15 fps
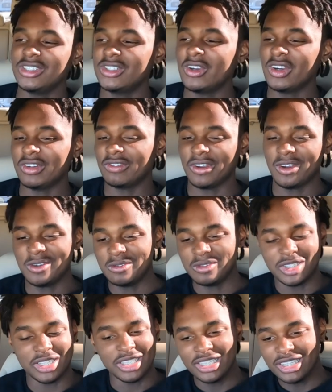was you on the
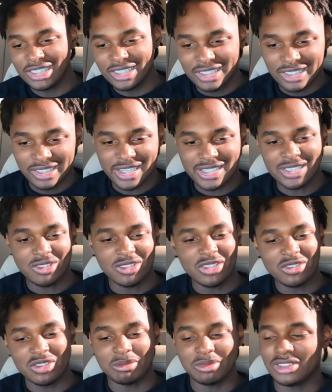phone with? That's so,
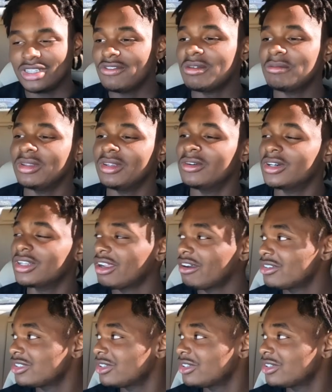this, she finna be going off,